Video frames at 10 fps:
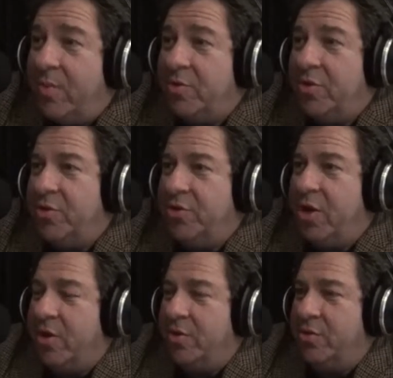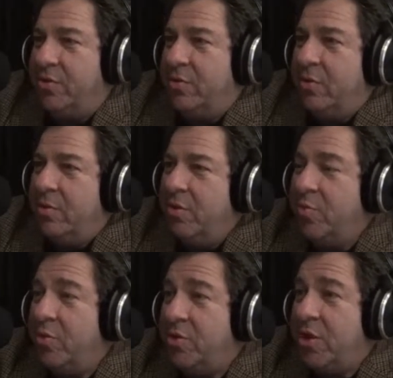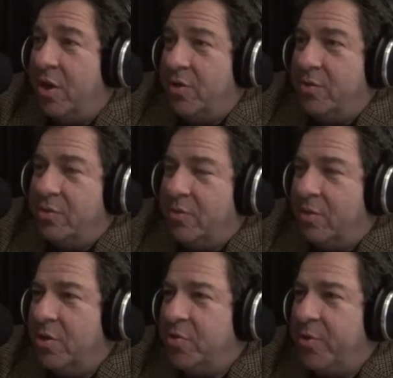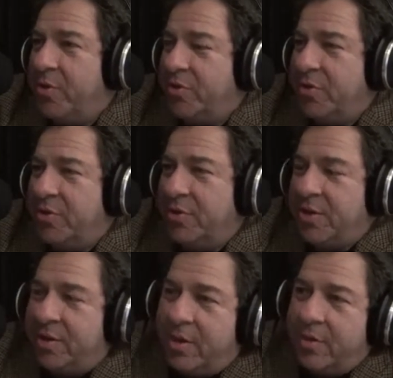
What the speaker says: such as guns, numerous gun conspiracies, things like that.